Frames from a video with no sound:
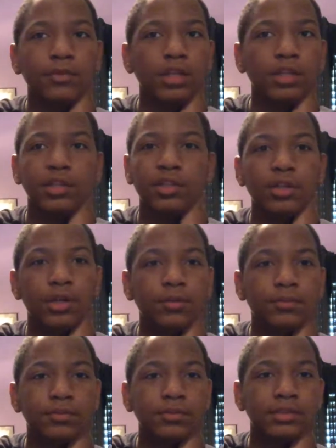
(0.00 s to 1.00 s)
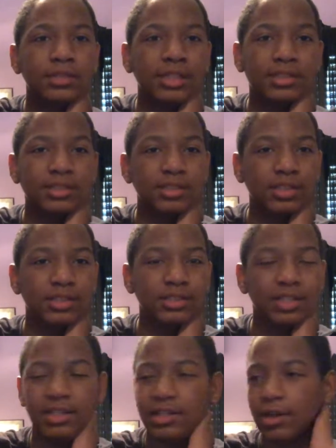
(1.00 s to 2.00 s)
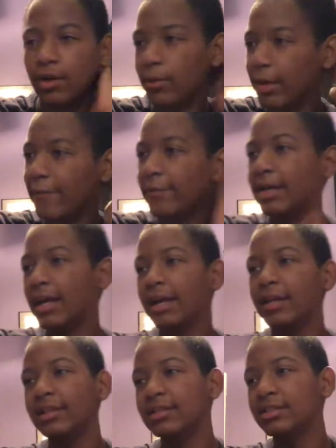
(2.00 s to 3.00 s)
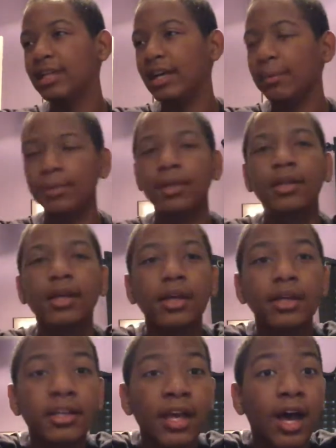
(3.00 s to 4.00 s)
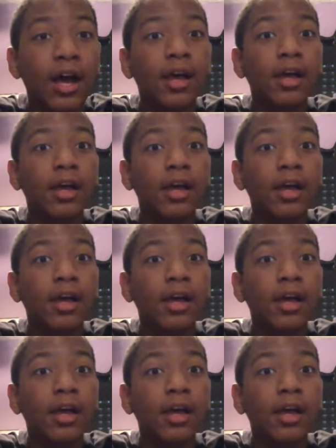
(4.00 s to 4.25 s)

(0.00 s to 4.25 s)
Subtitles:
you know, Tesla CEO. I forgot his name, but yeah.